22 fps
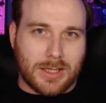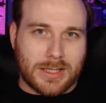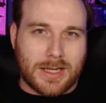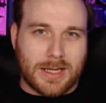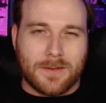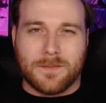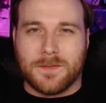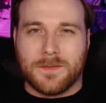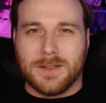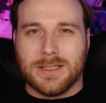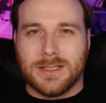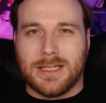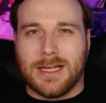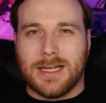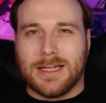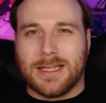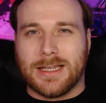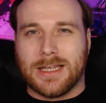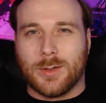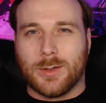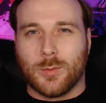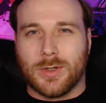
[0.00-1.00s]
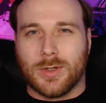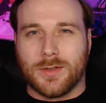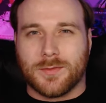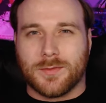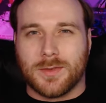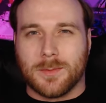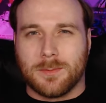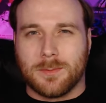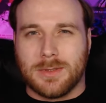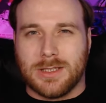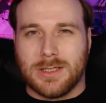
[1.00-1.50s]
and I feel like it went
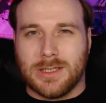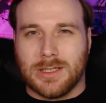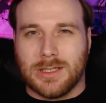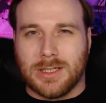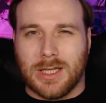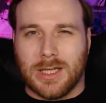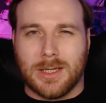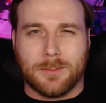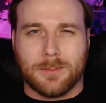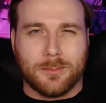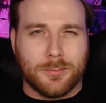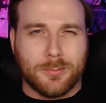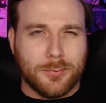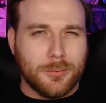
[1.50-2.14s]
from being a